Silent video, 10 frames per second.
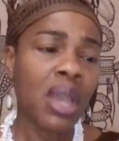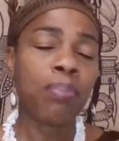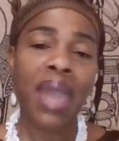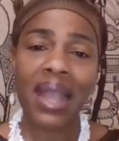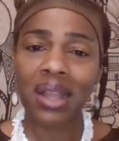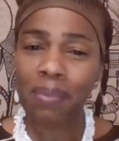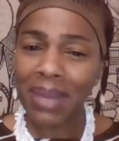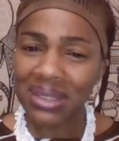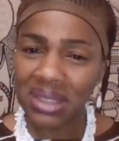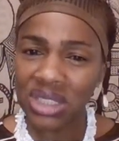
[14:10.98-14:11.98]
pack up
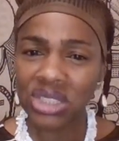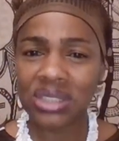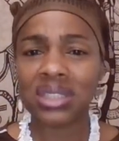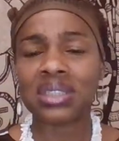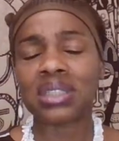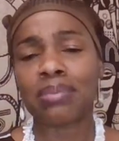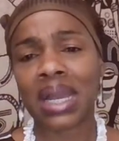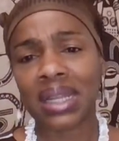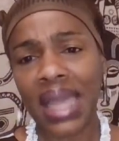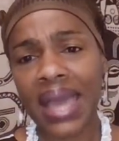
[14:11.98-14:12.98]
my dishes and my
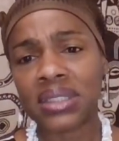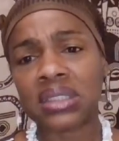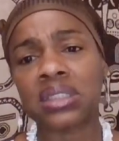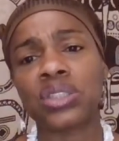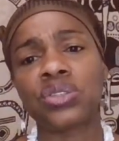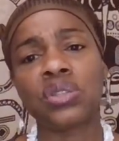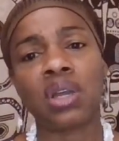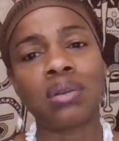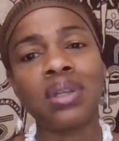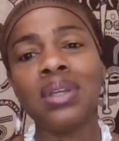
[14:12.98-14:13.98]
glasses.
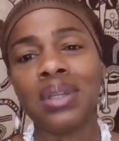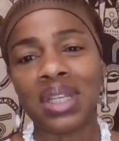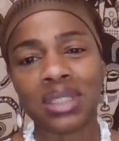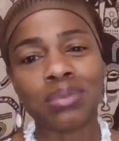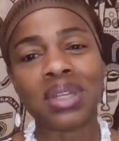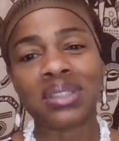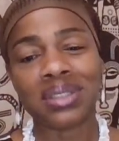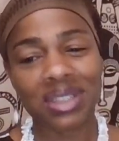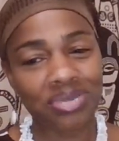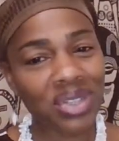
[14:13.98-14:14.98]
It's a
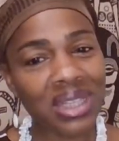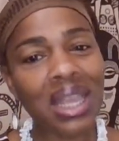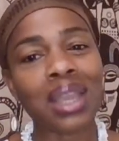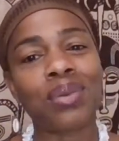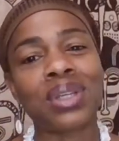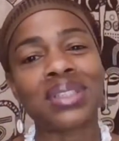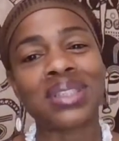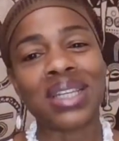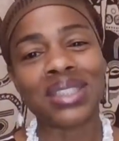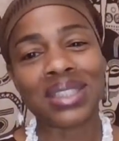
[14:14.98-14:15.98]
different thing when it's
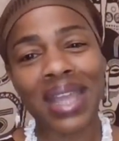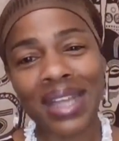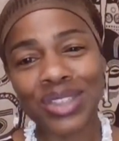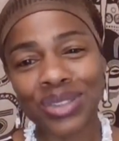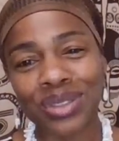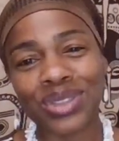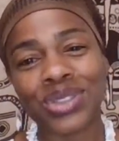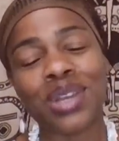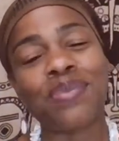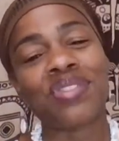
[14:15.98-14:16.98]
an international
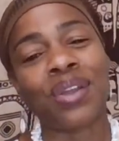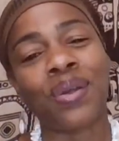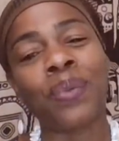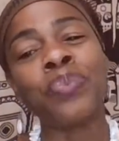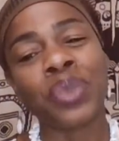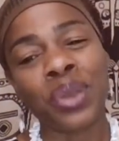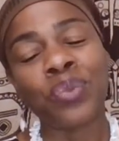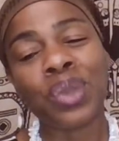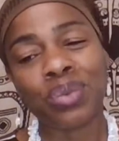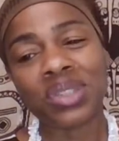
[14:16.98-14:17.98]
trip. So
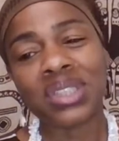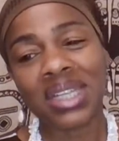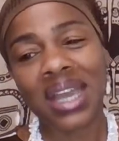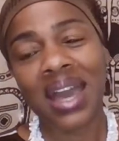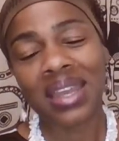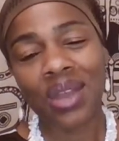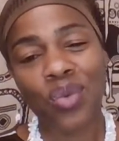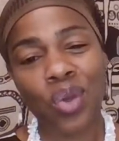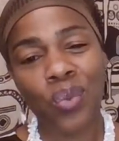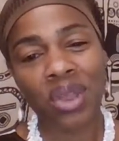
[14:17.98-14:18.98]
we will see how that
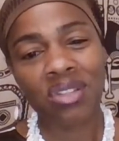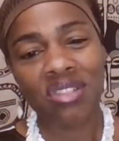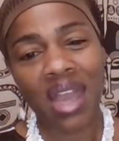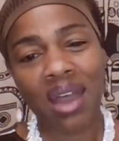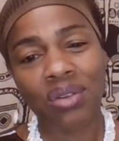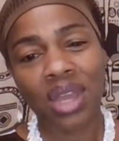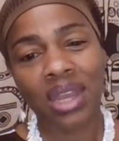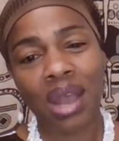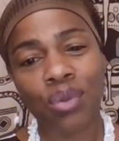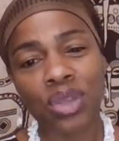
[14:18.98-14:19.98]
all works out,
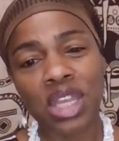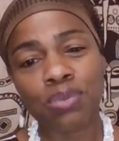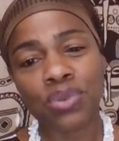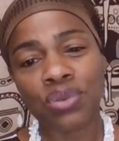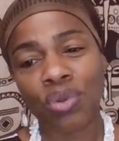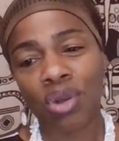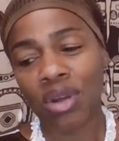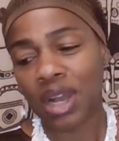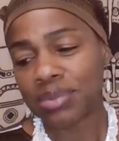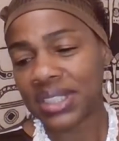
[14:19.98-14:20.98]
and I will keep you
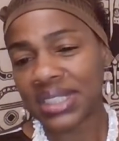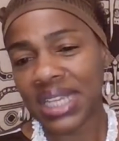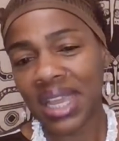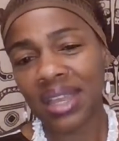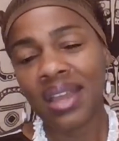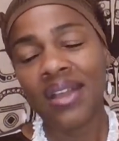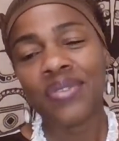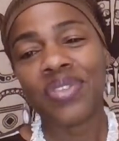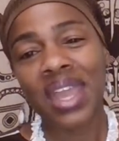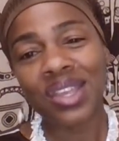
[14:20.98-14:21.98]
all up to date.
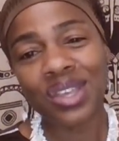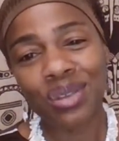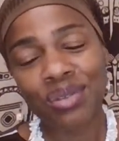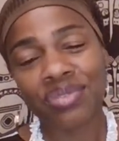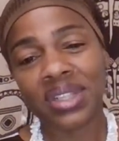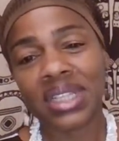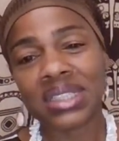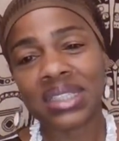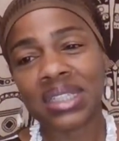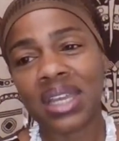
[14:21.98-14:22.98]
Thank you for
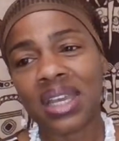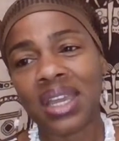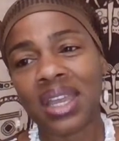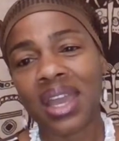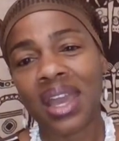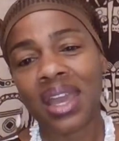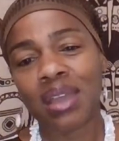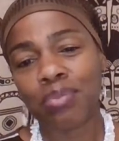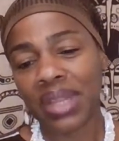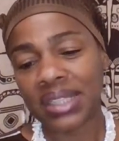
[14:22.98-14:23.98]
listening,
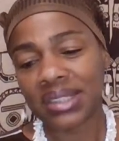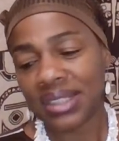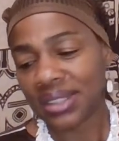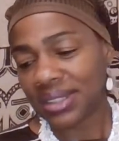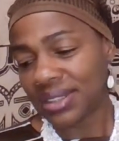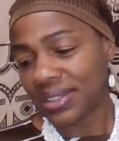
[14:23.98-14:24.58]
and blessings.